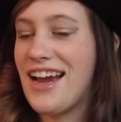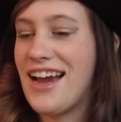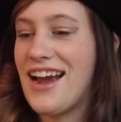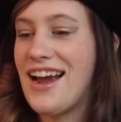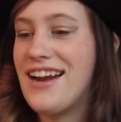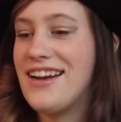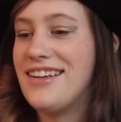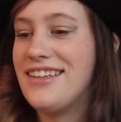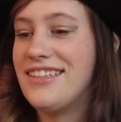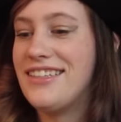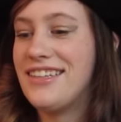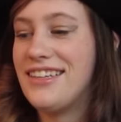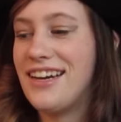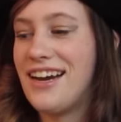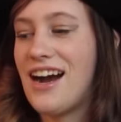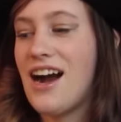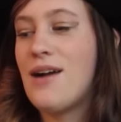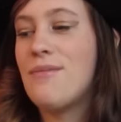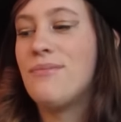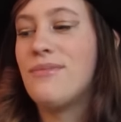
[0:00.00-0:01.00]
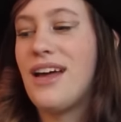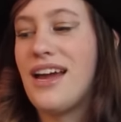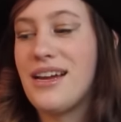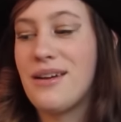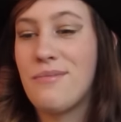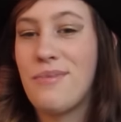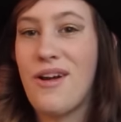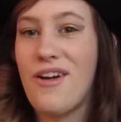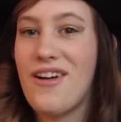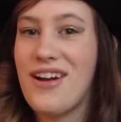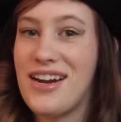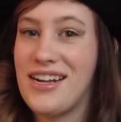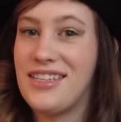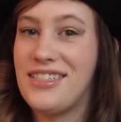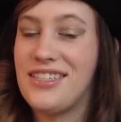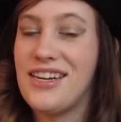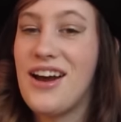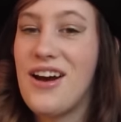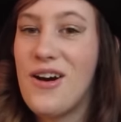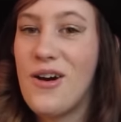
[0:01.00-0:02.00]
and I'm like buried in
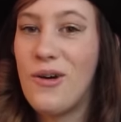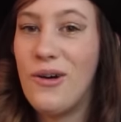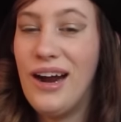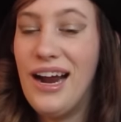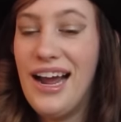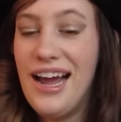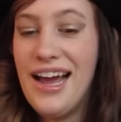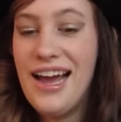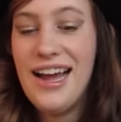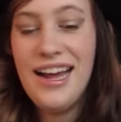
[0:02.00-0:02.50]
snow.